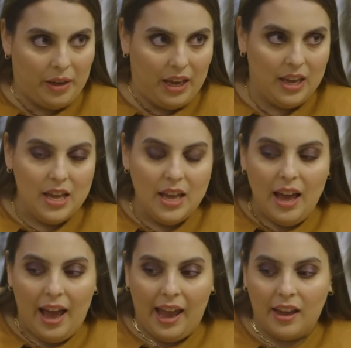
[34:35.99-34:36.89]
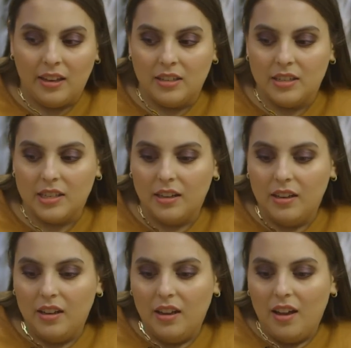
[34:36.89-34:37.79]
me. And
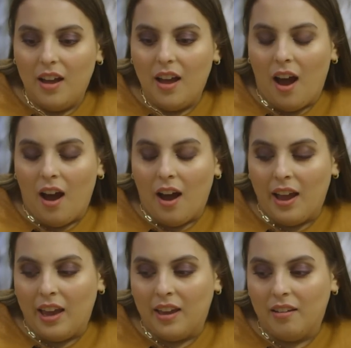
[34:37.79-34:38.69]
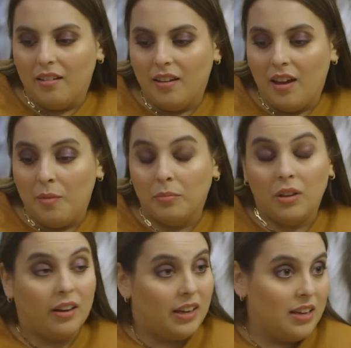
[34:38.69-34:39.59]
I am
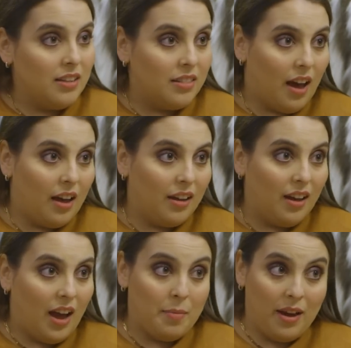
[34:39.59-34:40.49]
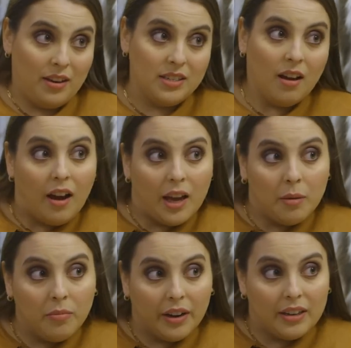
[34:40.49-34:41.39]
lucky that I'm at a
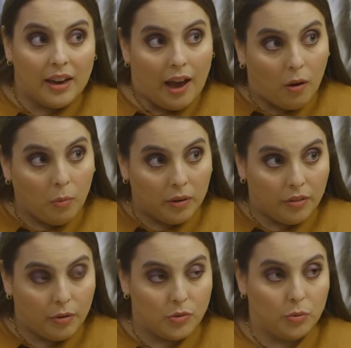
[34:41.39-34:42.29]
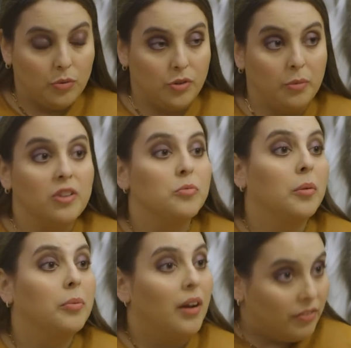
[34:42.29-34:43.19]
time right now where those roles are much more
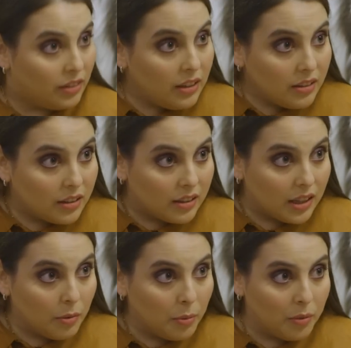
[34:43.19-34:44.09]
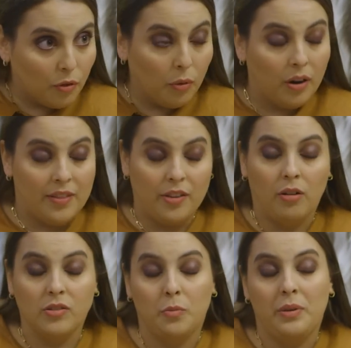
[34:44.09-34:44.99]
prevalent than they were before, and they're
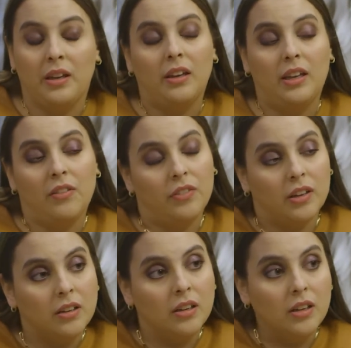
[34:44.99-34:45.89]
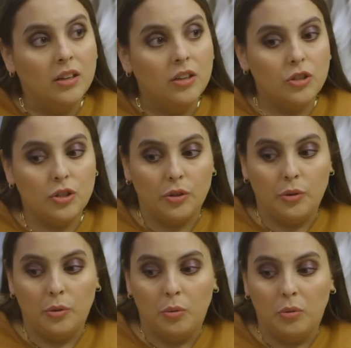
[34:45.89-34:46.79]
also being given
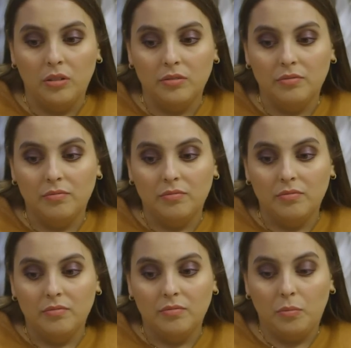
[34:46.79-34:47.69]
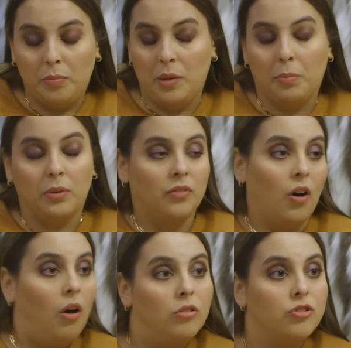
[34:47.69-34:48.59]
to people of
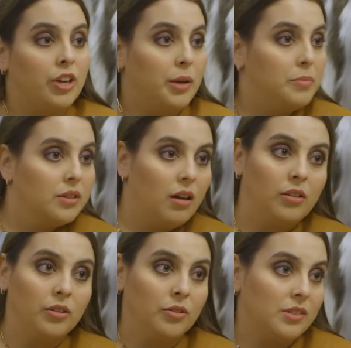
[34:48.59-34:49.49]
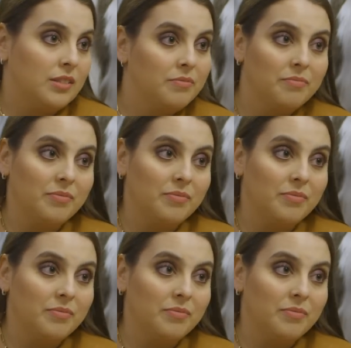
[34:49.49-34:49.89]
all shapes, colors,